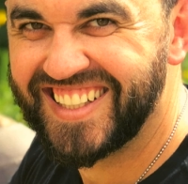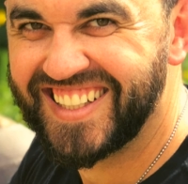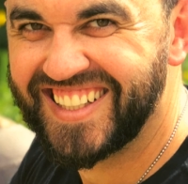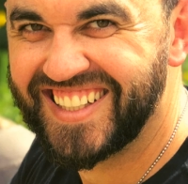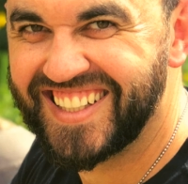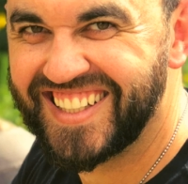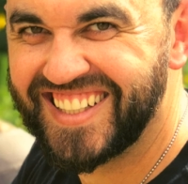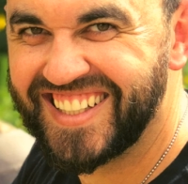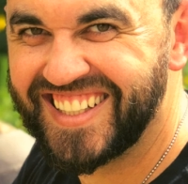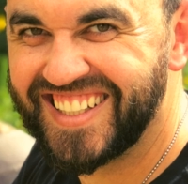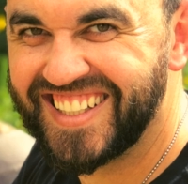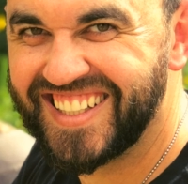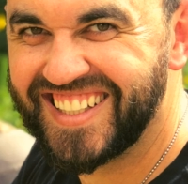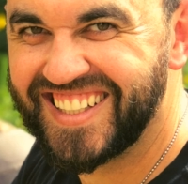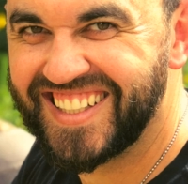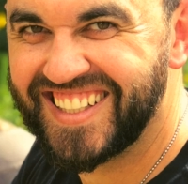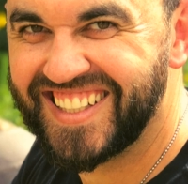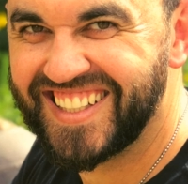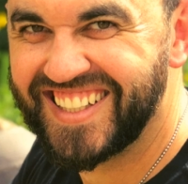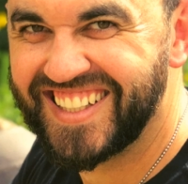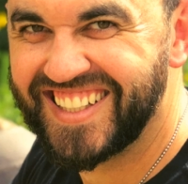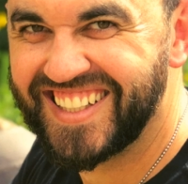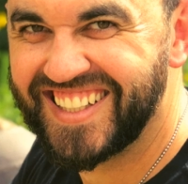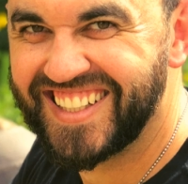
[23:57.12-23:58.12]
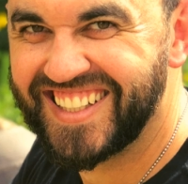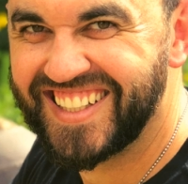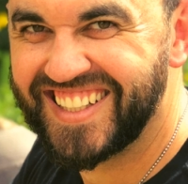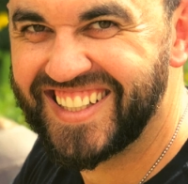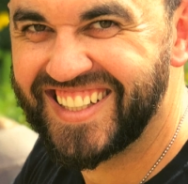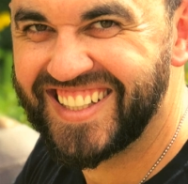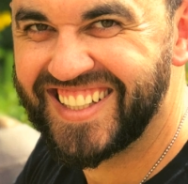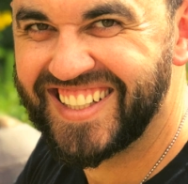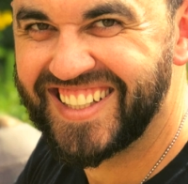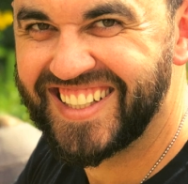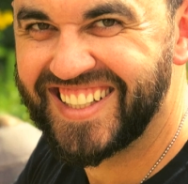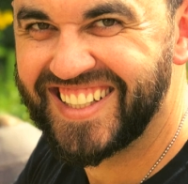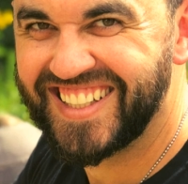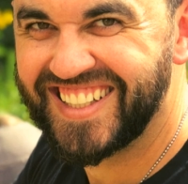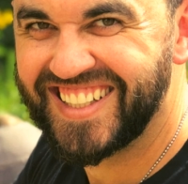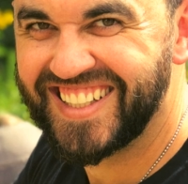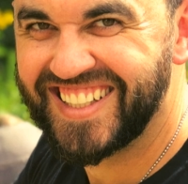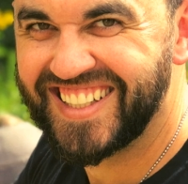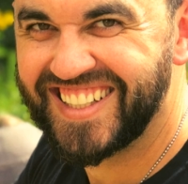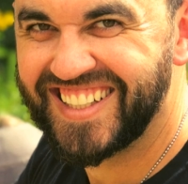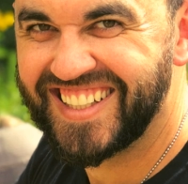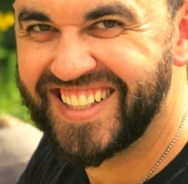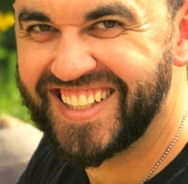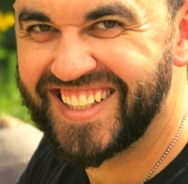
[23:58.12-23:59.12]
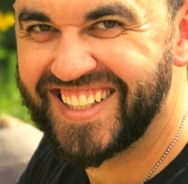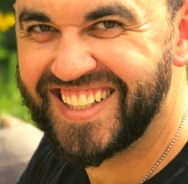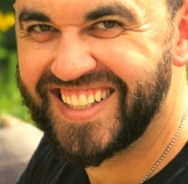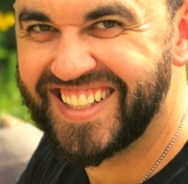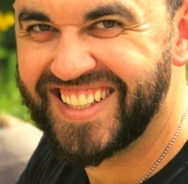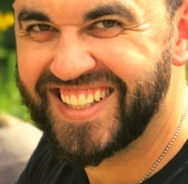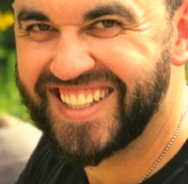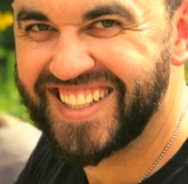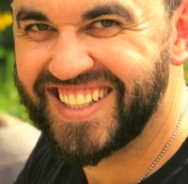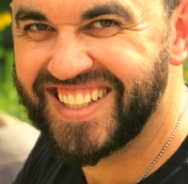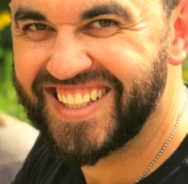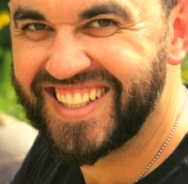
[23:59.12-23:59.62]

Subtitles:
(no one is talking)